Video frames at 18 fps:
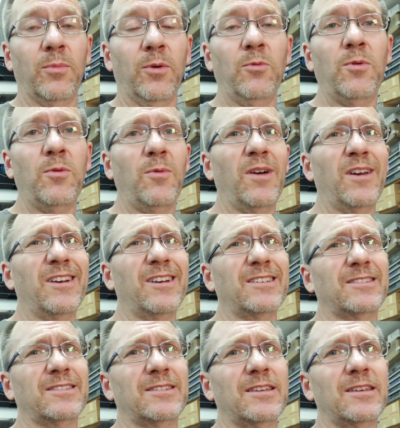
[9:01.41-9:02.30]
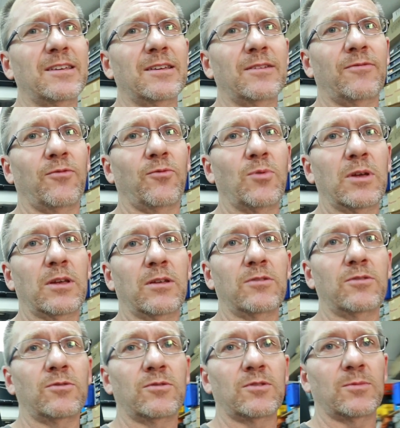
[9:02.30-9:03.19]
but we wanted to see if we
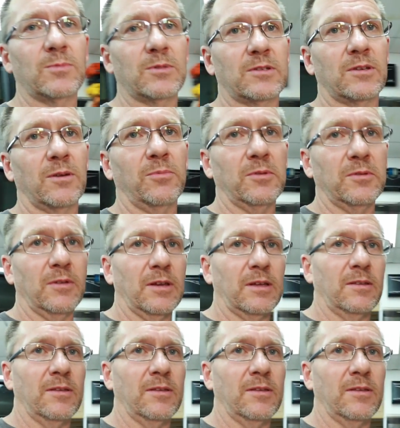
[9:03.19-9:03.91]
could use them in something like